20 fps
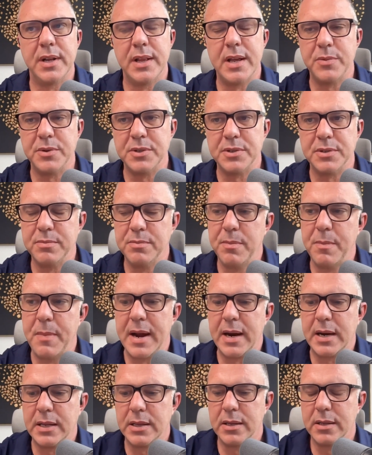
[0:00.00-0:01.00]
And that was
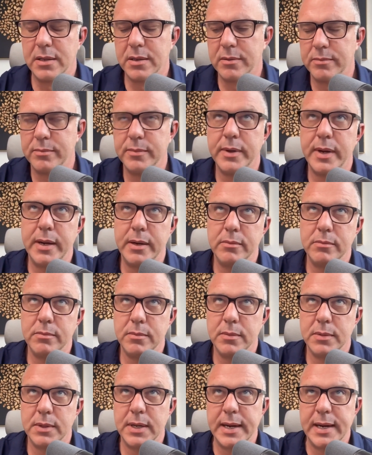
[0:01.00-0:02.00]
back in the
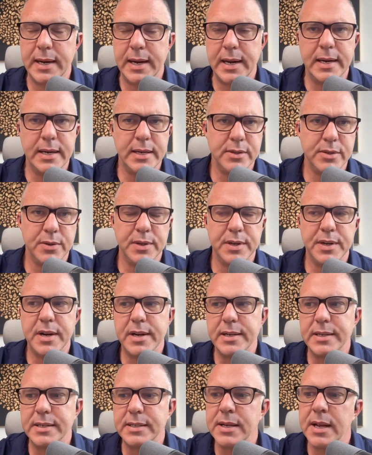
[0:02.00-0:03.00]
late '80s, early
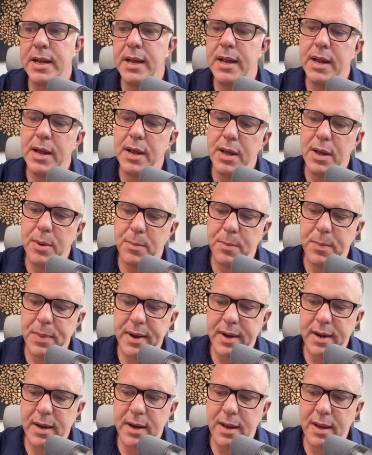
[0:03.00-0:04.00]
'90s.
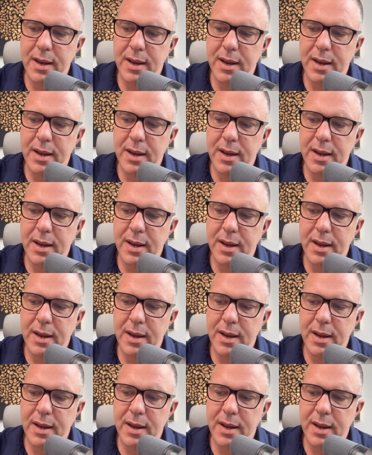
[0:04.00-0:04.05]
But